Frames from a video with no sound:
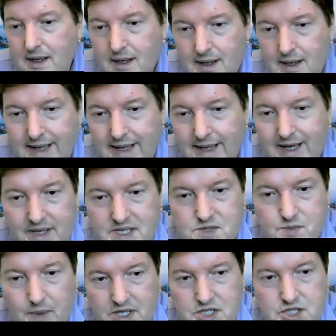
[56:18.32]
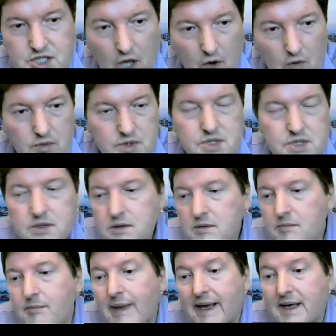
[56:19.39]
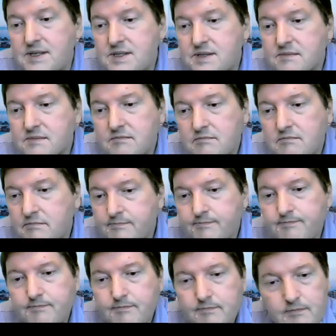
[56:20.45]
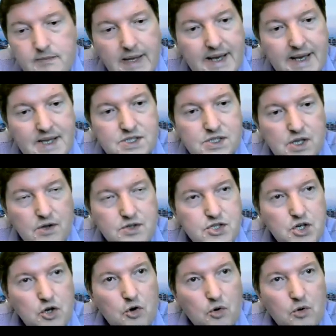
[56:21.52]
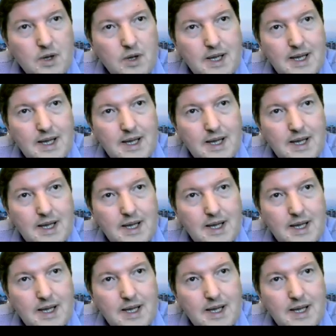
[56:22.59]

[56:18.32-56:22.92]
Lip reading: liquids which don't mix. Yeah, so two